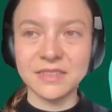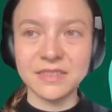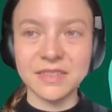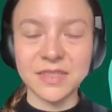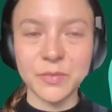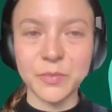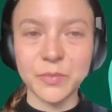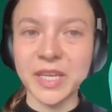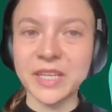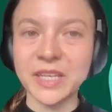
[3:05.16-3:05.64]

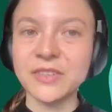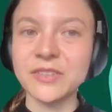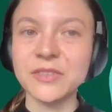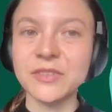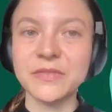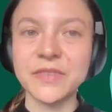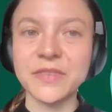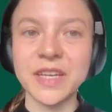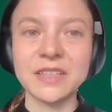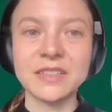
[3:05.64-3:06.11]
Despite
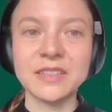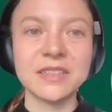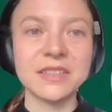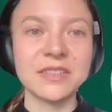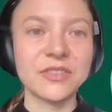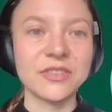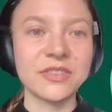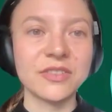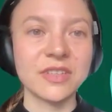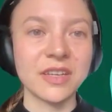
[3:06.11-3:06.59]
the fact
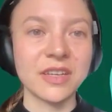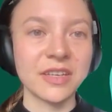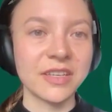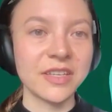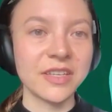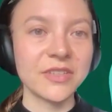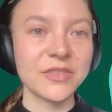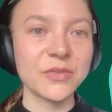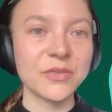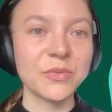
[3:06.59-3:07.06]
that the
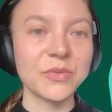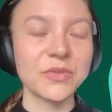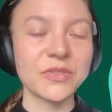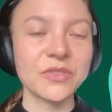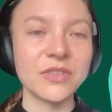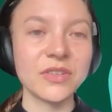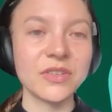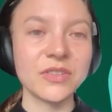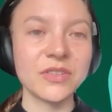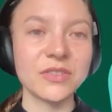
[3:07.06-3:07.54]
targets
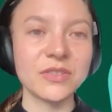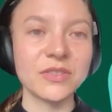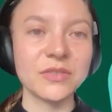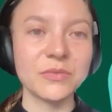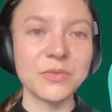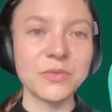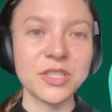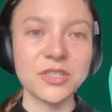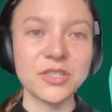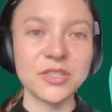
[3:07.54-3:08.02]
was not
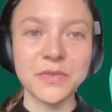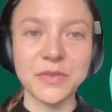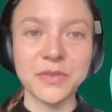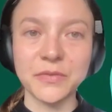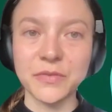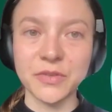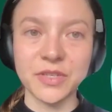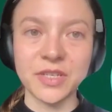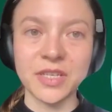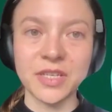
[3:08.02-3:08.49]
reached
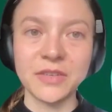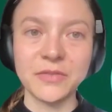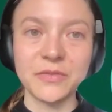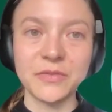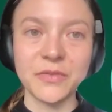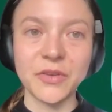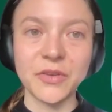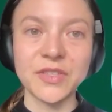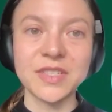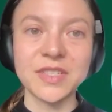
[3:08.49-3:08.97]
for
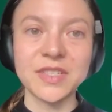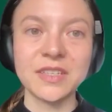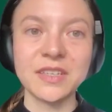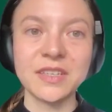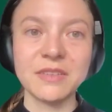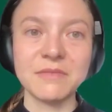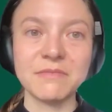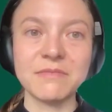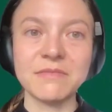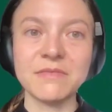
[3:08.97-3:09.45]

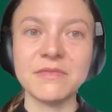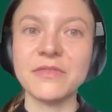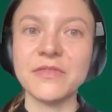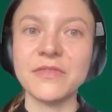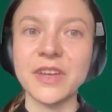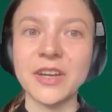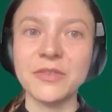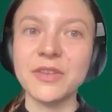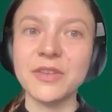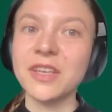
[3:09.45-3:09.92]
4840, I'm
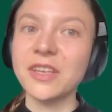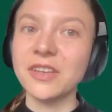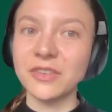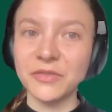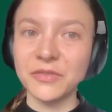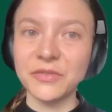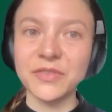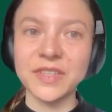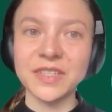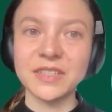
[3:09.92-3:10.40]
very
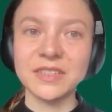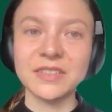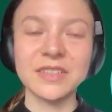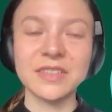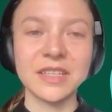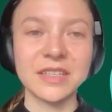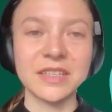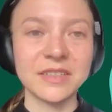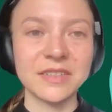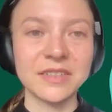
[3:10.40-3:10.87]

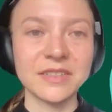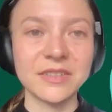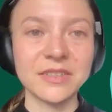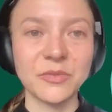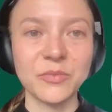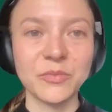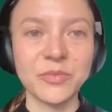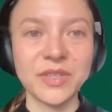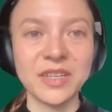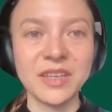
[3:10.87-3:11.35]
confident that this
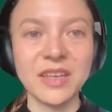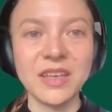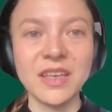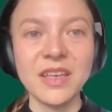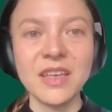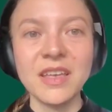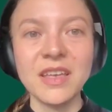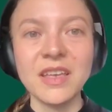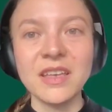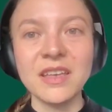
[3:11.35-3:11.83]

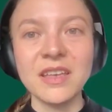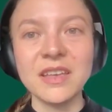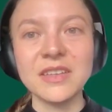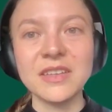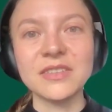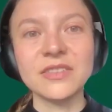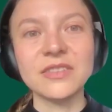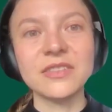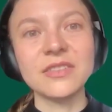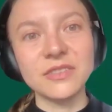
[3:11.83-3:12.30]
company
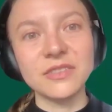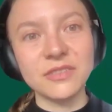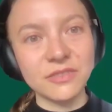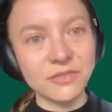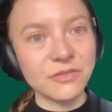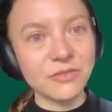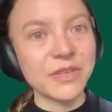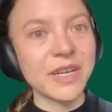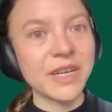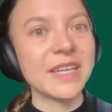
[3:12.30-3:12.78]
is on a
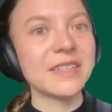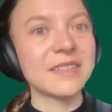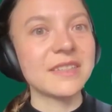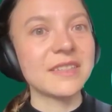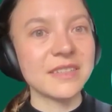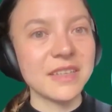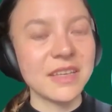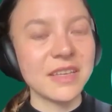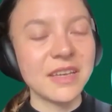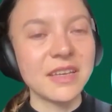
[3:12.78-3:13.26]
great
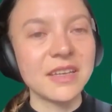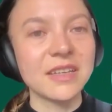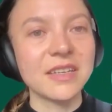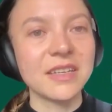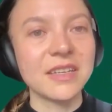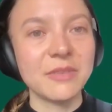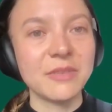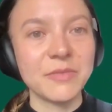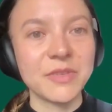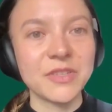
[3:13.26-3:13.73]

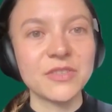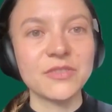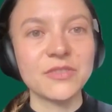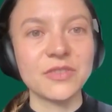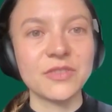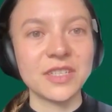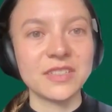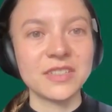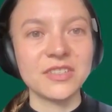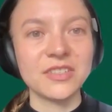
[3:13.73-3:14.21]
climate
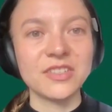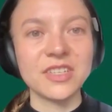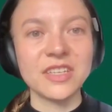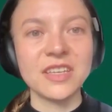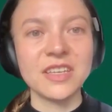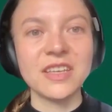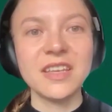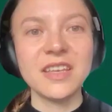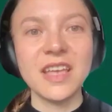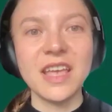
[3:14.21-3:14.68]

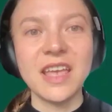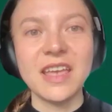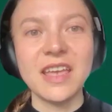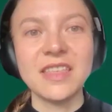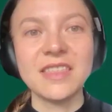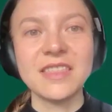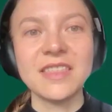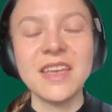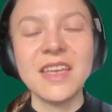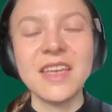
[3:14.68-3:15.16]
strategy,
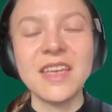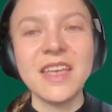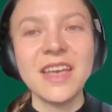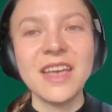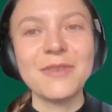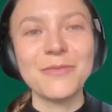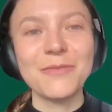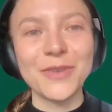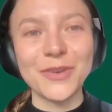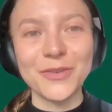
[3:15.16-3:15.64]
and
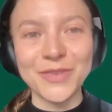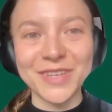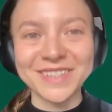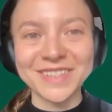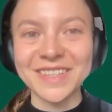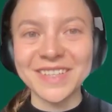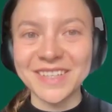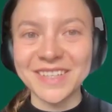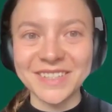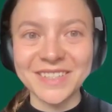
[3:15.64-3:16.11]
I'm very
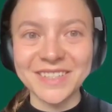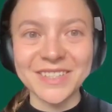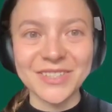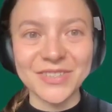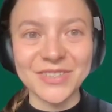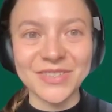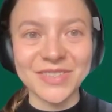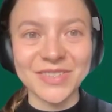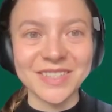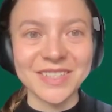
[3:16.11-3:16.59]

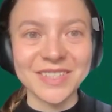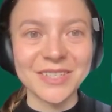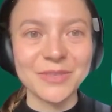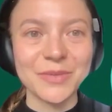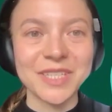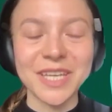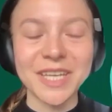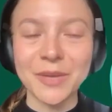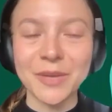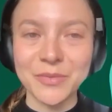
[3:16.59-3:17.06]
excited to
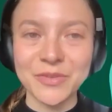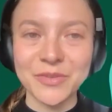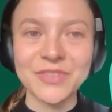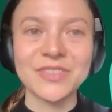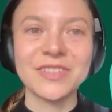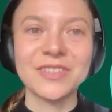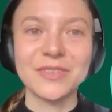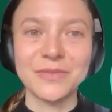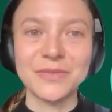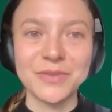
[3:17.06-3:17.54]
see what
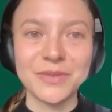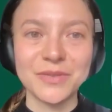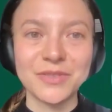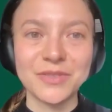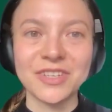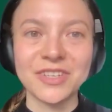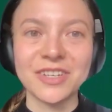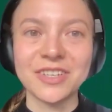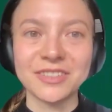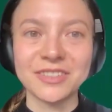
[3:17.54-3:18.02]
happens in the
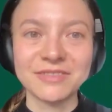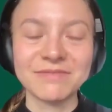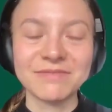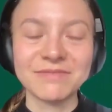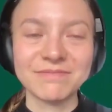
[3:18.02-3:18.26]
future.